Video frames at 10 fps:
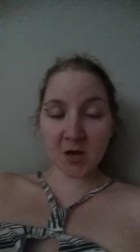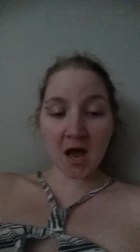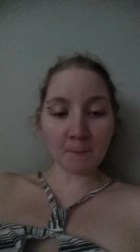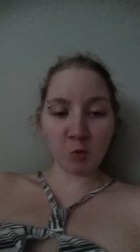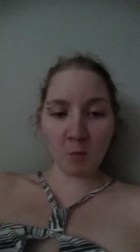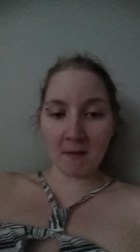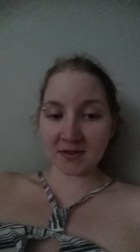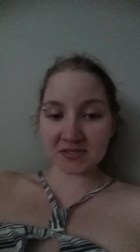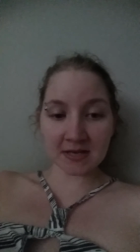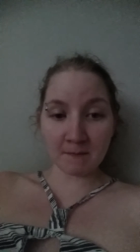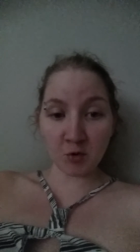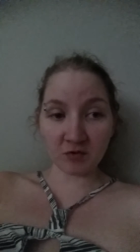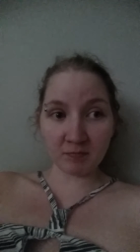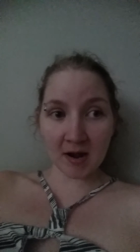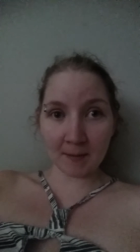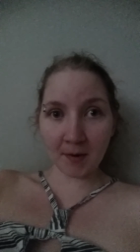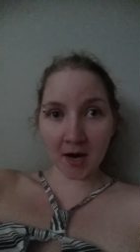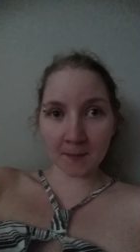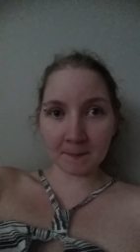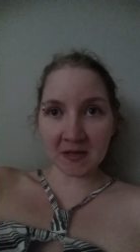couple of months come out of my
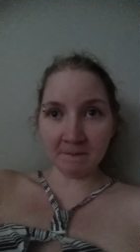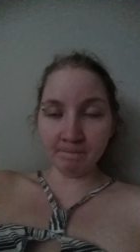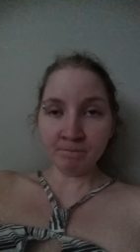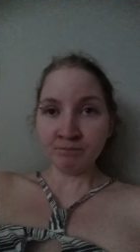apartment.